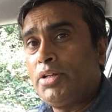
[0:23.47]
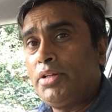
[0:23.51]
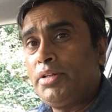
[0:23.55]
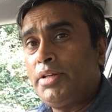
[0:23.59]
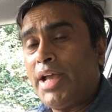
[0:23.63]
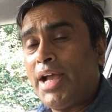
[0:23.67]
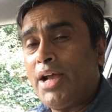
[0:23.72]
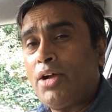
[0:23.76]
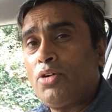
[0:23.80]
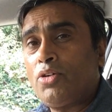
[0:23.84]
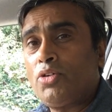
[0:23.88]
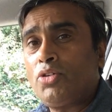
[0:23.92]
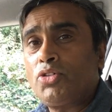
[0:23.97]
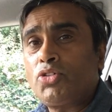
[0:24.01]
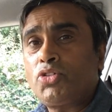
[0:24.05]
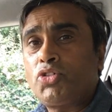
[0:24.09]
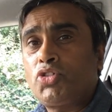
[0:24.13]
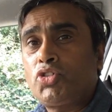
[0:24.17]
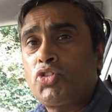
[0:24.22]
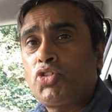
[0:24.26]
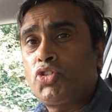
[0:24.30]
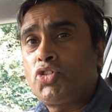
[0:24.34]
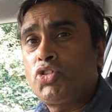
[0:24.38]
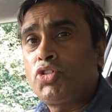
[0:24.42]
Now,
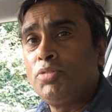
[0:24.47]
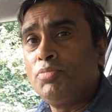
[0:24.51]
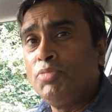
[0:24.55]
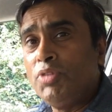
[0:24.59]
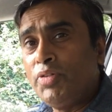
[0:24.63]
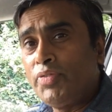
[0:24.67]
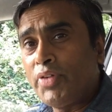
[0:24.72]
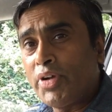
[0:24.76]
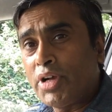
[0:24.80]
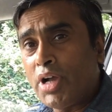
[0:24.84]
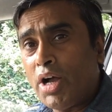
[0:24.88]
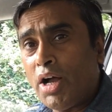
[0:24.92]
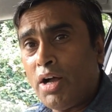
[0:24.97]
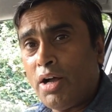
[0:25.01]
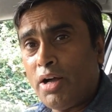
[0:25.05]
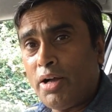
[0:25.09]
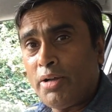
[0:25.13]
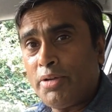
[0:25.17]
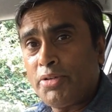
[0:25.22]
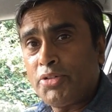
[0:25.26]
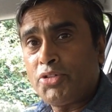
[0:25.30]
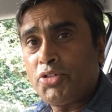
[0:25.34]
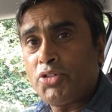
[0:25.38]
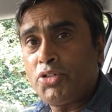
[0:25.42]
to move a
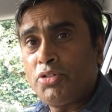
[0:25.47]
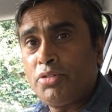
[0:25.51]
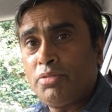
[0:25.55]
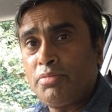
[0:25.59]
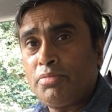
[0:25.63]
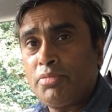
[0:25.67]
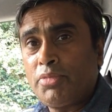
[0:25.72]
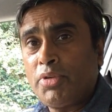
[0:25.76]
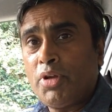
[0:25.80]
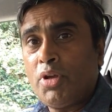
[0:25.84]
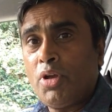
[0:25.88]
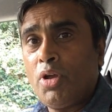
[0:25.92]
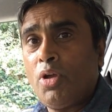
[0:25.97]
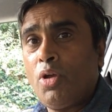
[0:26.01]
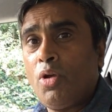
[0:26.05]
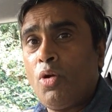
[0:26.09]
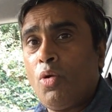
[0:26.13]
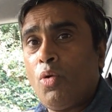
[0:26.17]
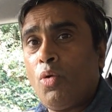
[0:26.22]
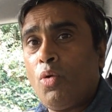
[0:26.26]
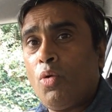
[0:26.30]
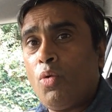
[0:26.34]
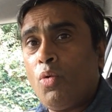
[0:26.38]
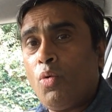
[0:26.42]
car,
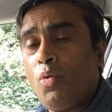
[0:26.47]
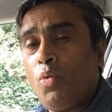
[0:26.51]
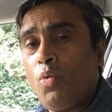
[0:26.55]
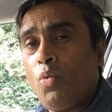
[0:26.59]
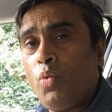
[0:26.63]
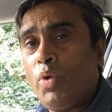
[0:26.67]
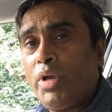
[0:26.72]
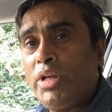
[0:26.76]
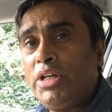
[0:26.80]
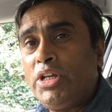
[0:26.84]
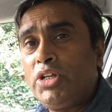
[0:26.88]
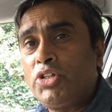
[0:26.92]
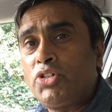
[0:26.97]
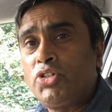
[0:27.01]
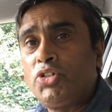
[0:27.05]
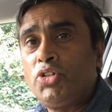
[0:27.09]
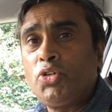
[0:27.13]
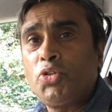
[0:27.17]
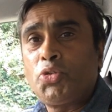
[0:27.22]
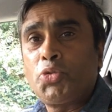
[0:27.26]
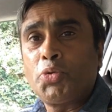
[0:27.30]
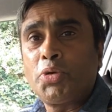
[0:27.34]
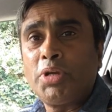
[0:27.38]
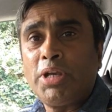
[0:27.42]
we need to
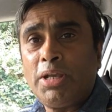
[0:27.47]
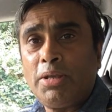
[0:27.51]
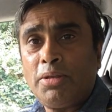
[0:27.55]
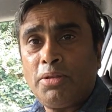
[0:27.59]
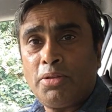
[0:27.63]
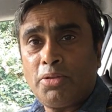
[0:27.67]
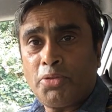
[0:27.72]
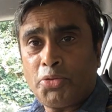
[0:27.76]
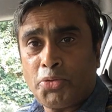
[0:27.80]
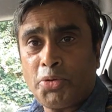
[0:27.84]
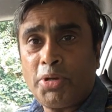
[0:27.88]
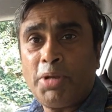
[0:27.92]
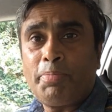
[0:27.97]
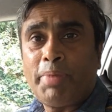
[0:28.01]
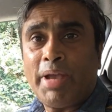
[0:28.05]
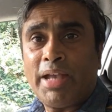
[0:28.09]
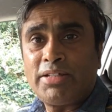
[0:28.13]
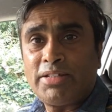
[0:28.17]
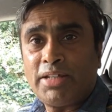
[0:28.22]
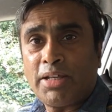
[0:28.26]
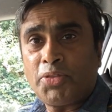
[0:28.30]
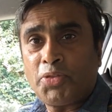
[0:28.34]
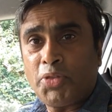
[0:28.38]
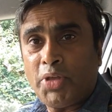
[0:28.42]
do three
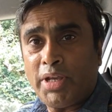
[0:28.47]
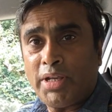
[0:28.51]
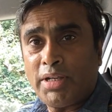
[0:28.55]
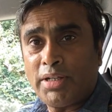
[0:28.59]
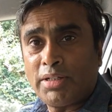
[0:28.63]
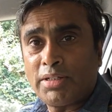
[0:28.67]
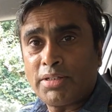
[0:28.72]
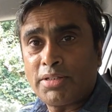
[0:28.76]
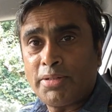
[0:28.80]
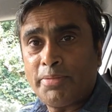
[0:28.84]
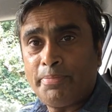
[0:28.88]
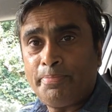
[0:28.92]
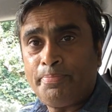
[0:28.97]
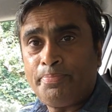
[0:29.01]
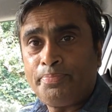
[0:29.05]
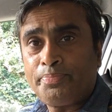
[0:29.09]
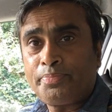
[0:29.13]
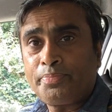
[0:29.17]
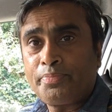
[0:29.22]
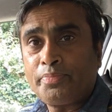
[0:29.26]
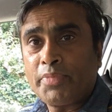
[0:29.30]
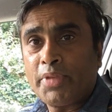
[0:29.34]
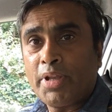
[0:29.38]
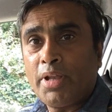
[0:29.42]
basic things.
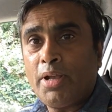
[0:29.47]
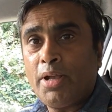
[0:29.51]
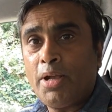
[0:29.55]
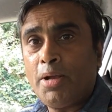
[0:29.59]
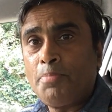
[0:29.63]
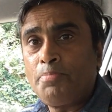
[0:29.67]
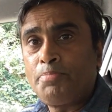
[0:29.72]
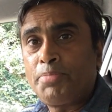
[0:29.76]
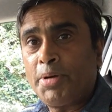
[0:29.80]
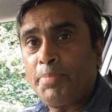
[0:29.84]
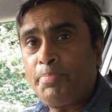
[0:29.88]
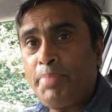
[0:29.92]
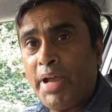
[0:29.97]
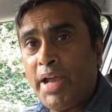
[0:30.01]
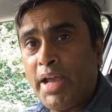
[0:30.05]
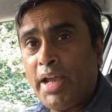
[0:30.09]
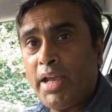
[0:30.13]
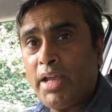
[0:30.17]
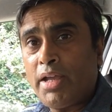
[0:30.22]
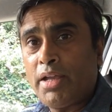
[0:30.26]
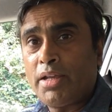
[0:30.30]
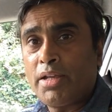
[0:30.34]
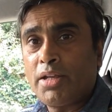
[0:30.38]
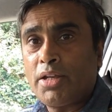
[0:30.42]

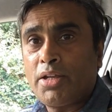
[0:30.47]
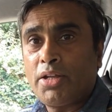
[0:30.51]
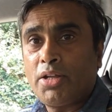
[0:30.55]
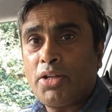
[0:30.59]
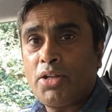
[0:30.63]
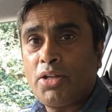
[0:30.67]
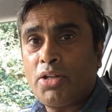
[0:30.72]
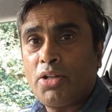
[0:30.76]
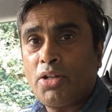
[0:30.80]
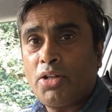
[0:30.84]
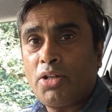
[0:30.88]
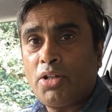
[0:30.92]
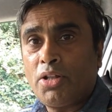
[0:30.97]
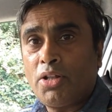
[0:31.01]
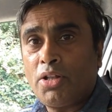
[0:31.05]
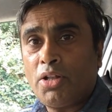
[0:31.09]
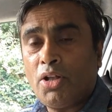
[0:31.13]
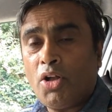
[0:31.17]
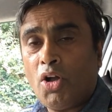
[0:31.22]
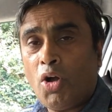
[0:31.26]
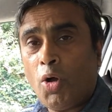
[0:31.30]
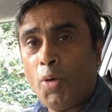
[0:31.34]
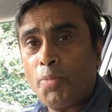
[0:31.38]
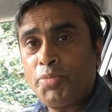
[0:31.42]
Prepare,
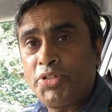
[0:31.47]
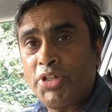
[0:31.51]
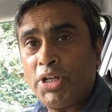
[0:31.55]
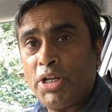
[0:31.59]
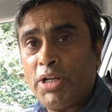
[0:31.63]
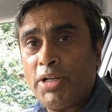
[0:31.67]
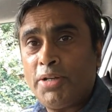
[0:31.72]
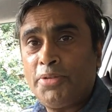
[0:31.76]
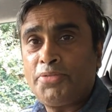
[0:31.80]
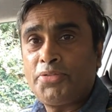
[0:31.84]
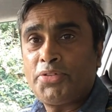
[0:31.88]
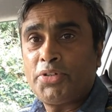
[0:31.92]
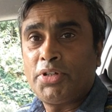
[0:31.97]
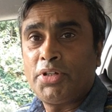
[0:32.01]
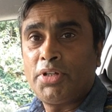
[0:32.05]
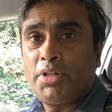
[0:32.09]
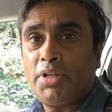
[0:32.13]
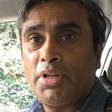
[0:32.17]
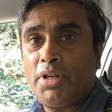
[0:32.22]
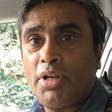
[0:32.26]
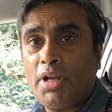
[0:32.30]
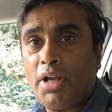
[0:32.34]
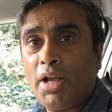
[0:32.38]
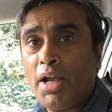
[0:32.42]
observe,
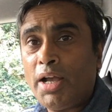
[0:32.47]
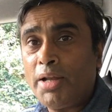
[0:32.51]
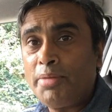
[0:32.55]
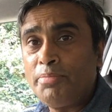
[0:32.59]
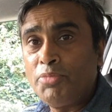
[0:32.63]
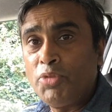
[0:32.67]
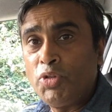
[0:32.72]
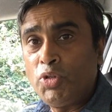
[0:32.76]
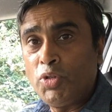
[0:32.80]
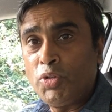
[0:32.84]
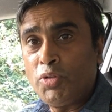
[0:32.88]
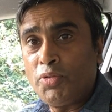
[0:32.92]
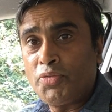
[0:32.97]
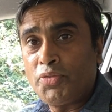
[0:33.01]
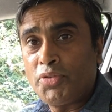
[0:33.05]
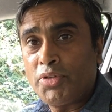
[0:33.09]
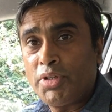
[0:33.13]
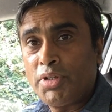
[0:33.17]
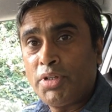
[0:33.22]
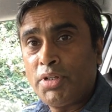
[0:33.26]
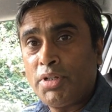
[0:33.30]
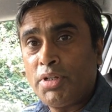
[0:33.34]
and move.